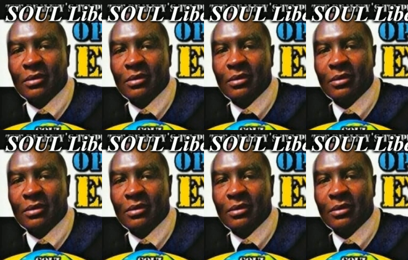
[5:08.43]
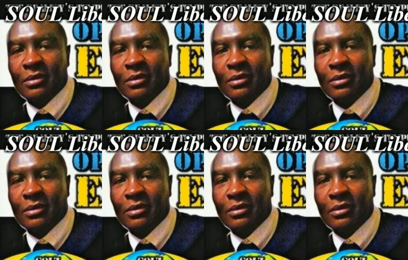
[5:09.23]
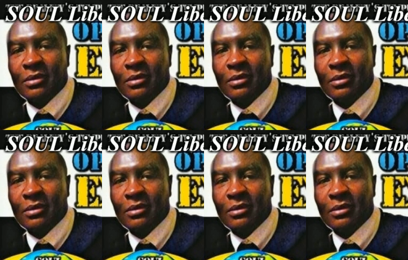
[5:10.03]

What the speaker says: (no one is talking)